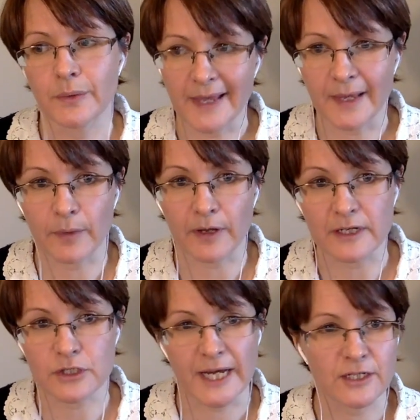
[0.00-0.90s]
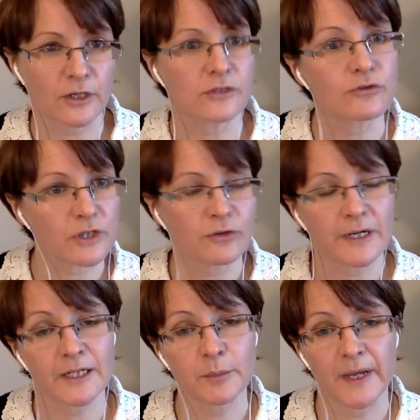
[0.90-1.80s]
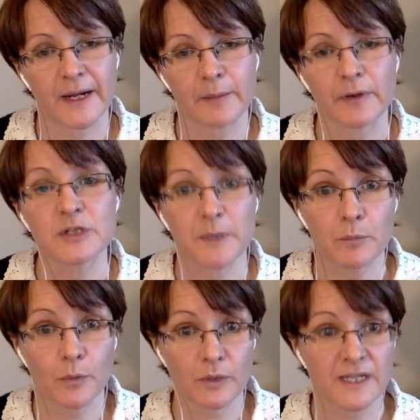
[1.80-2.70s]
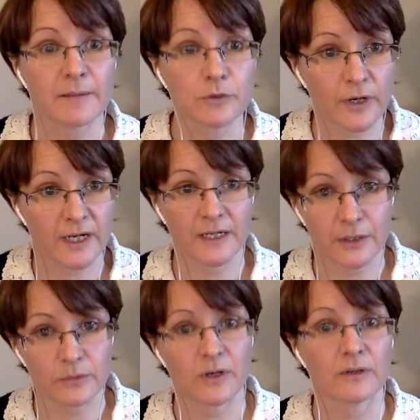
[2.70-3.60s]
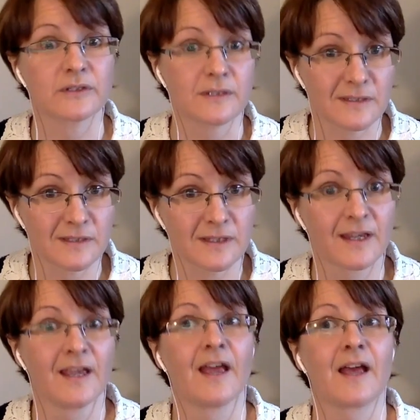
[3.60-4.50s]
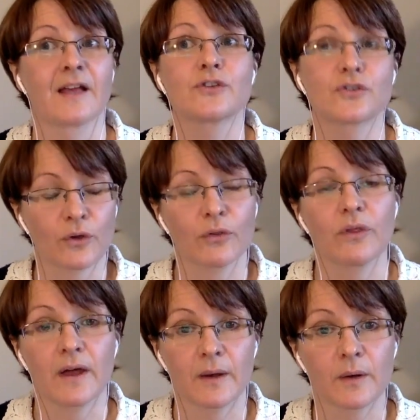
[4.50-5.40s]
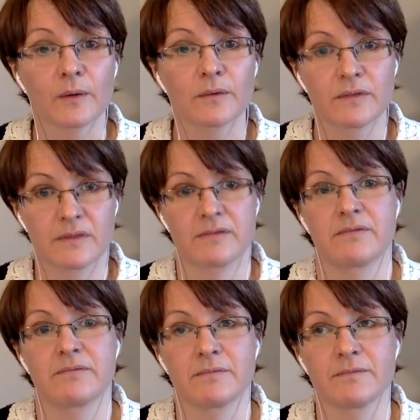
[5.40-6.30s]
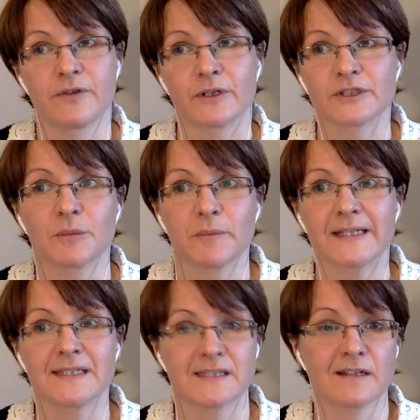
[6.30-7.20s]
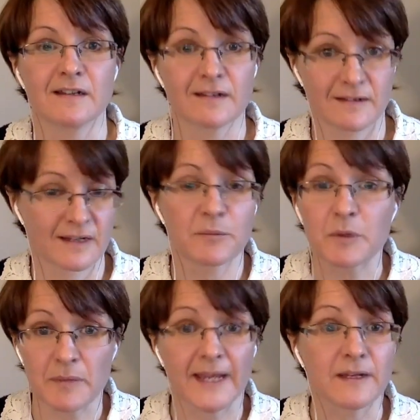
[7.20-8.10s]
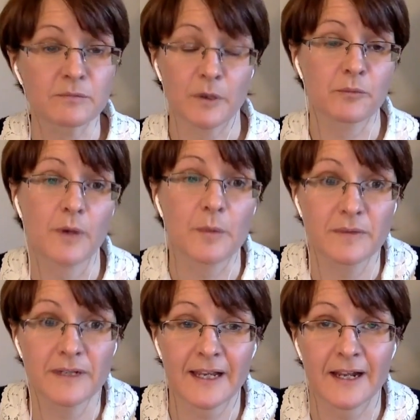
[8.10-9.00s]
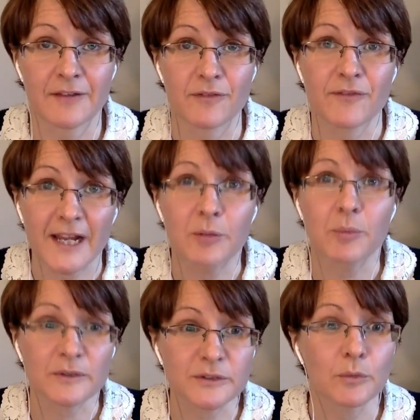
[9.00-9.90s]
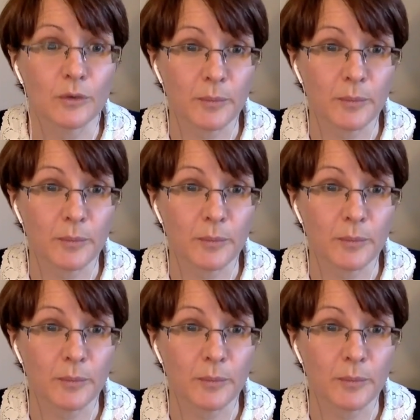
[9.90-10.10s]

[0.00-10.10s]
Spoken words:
year, we're going to change our structure a little bit. And I'm going to spend more time training new doctors so that functional medicine can be made kind of available to more